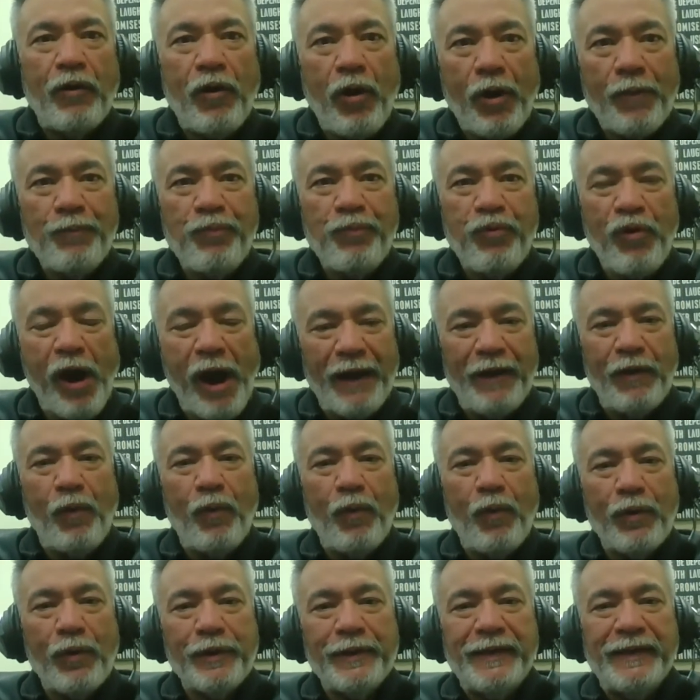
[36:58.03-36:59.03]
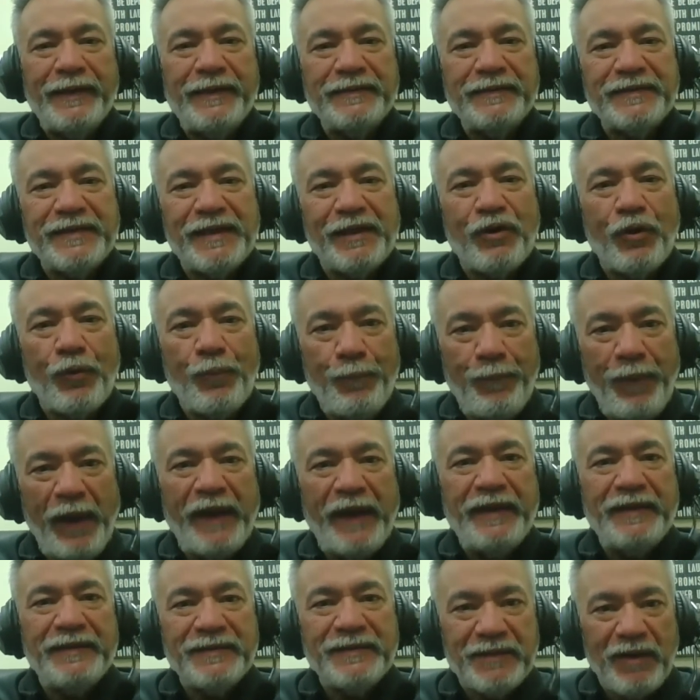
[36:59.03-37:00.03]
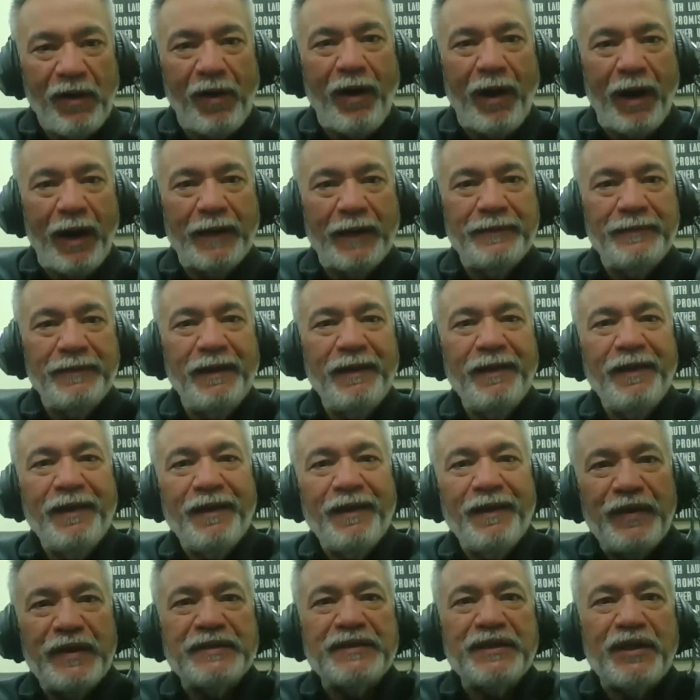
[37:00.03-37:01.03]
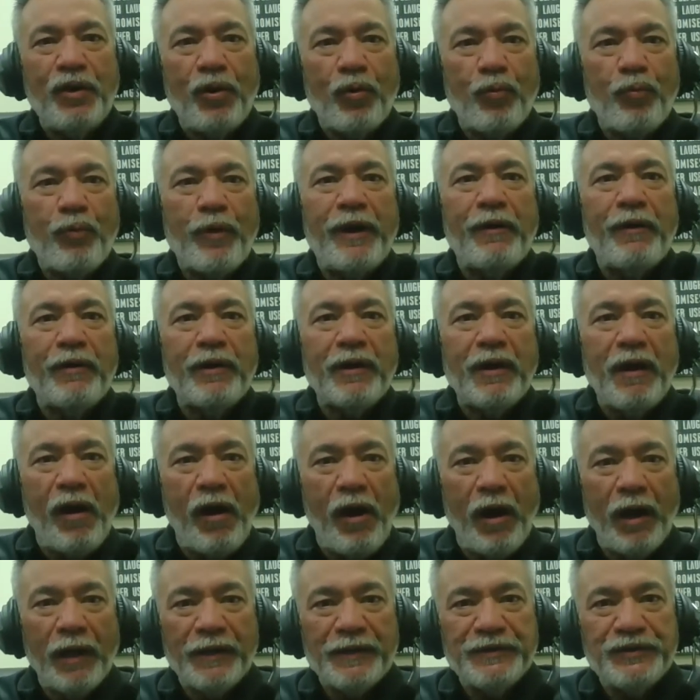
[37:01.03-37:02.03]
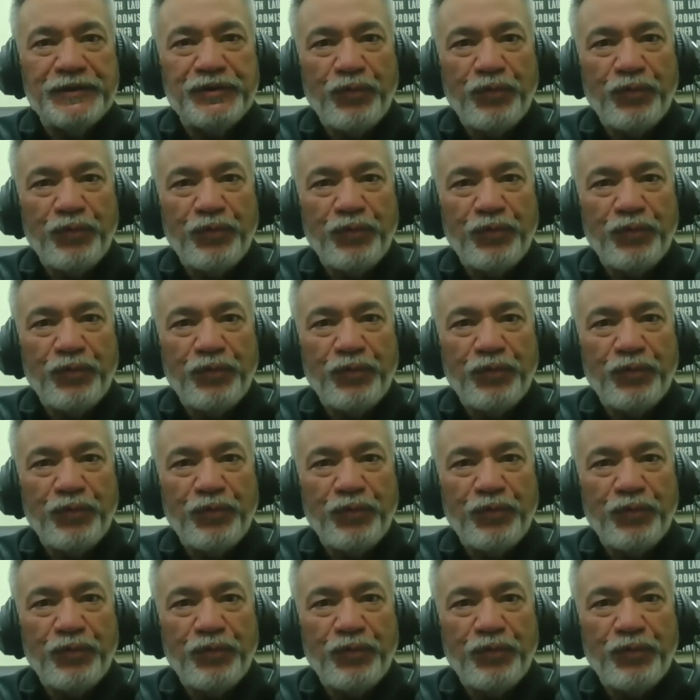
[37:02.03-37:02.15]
are priorities that are based on this career and college